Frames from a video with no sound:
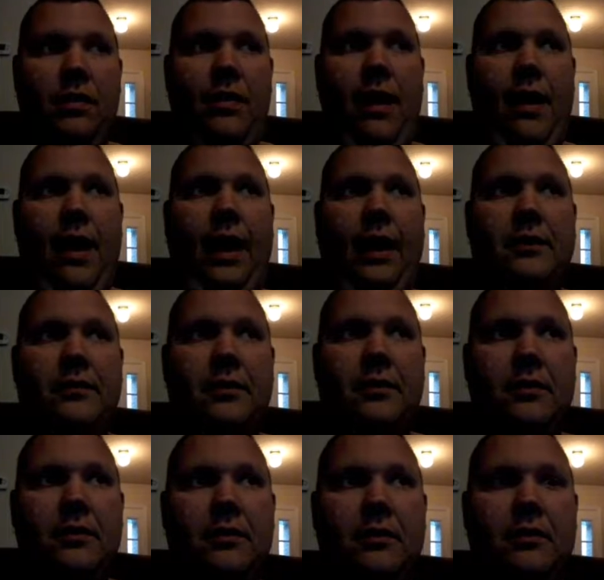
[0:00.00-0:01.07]
that
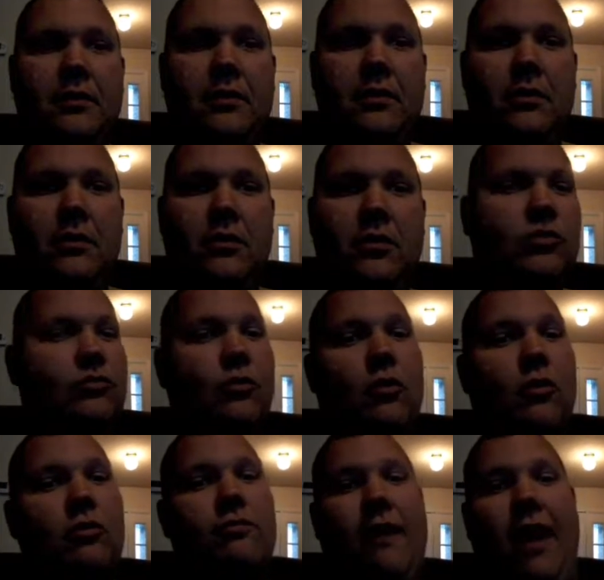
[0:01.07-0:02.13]

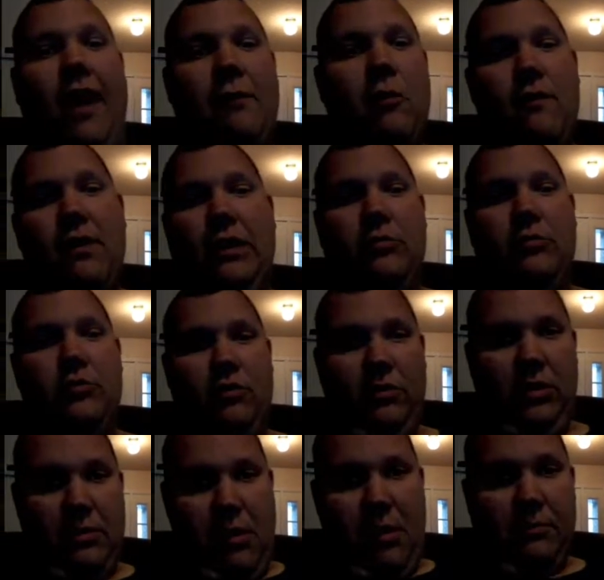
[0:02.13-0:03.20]
4 or 5 more victims don't
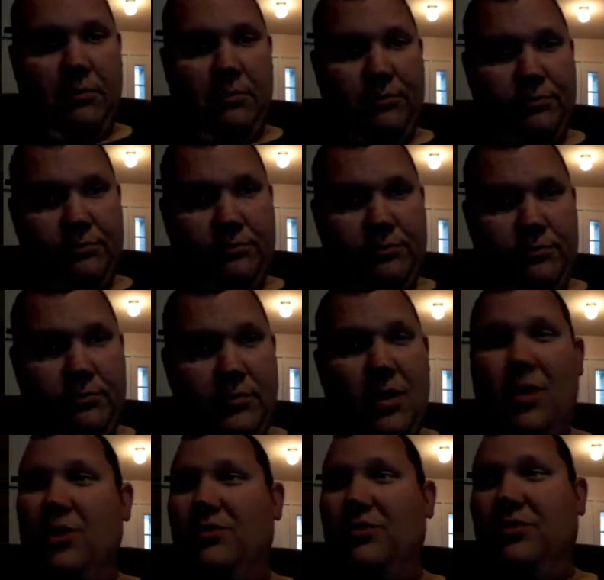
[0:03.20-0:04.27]
come up?
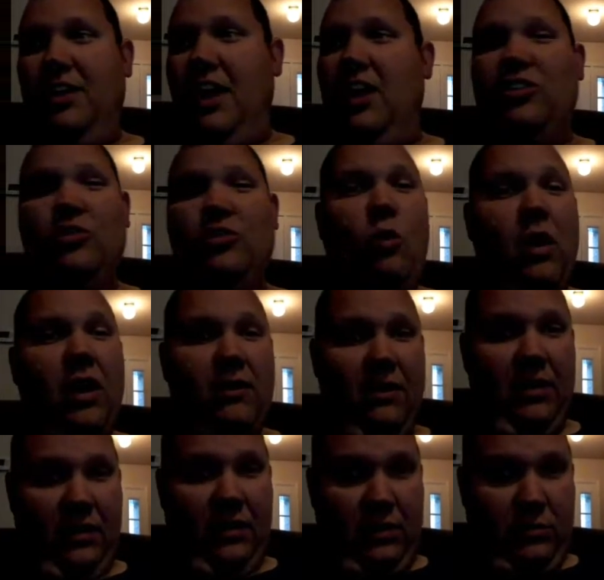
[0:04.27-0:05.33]
10, 20
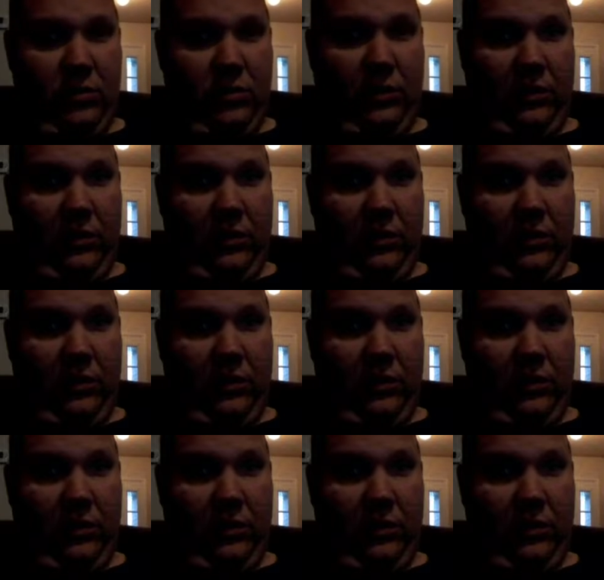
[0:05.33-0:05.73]
victims.